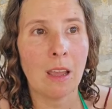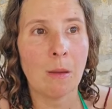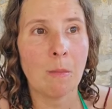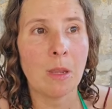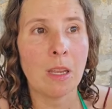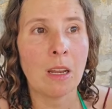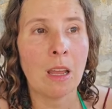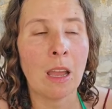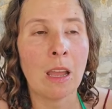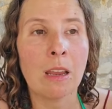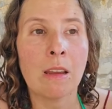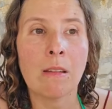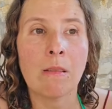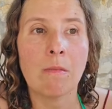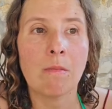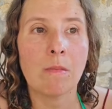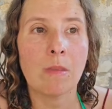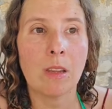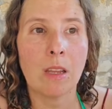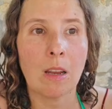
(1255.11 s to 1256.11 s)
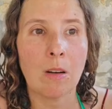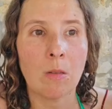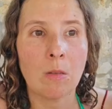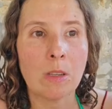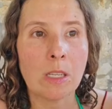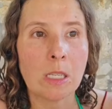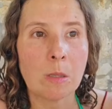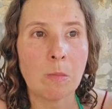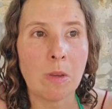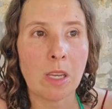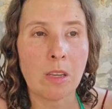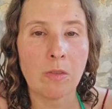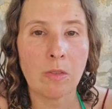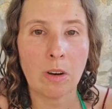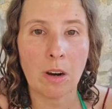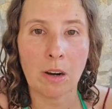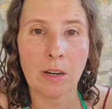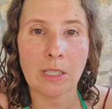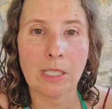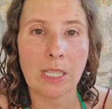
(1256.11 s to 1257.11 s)
I mean, I can only speak for
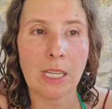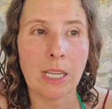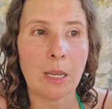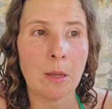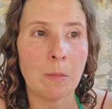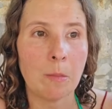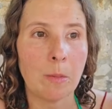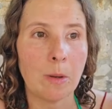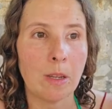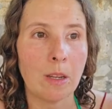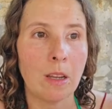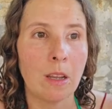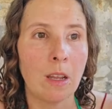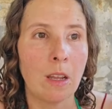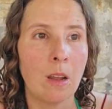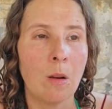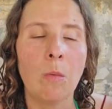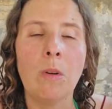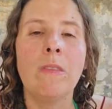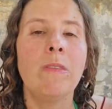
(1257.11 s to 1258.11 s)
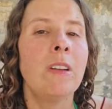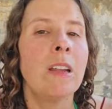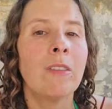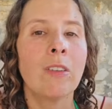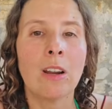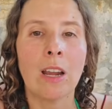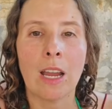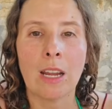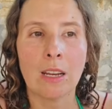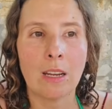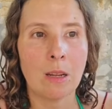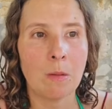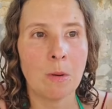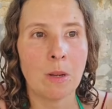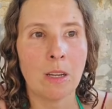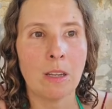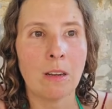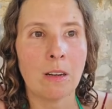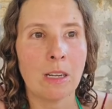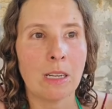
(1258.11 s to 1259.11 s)
our team, but we've never had
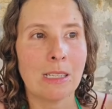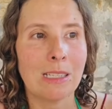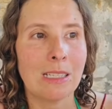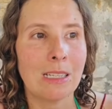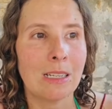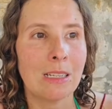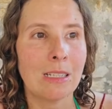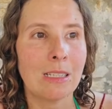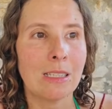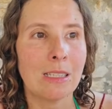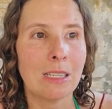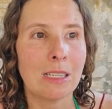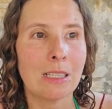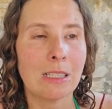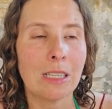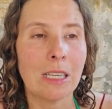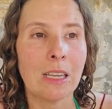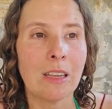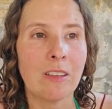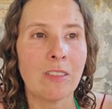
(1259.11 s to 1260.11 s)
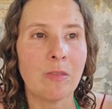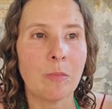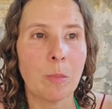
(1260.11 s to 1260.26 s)
anybody on extended sick leave.